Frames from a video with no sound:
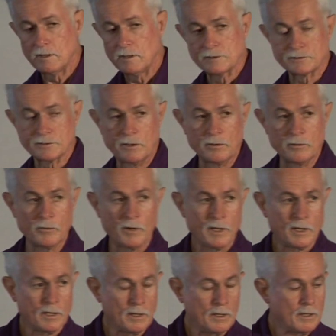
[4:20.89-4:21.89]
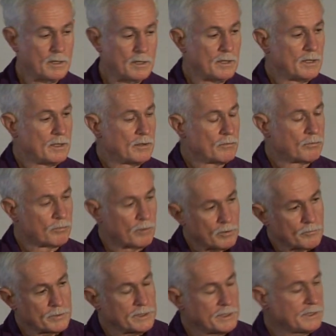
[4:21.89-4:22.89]
So
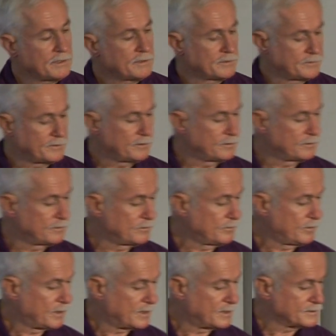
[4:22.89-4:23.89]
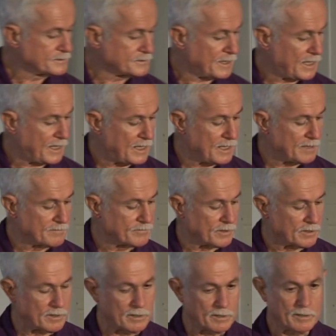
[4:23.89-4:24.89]
what we need to do is to have
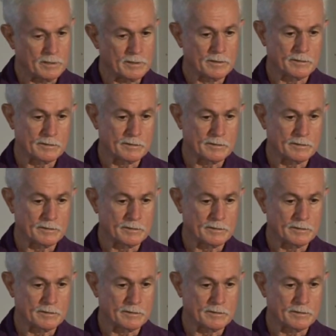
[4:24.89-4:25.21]
a